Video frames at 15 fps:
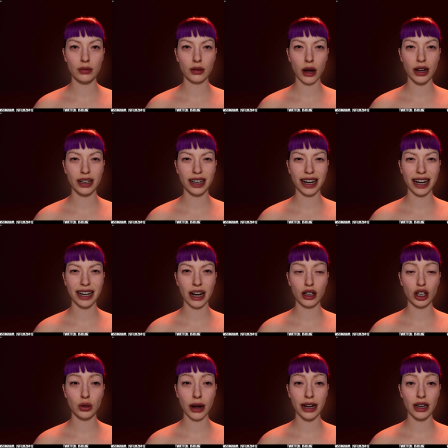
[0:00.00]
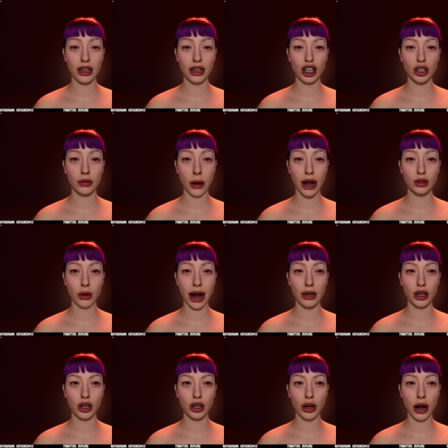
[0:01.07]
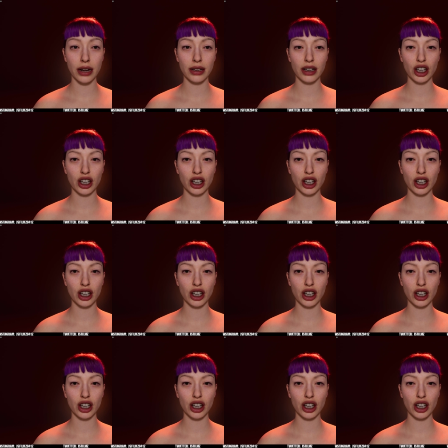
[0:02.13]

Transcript: plugged in straight to my router.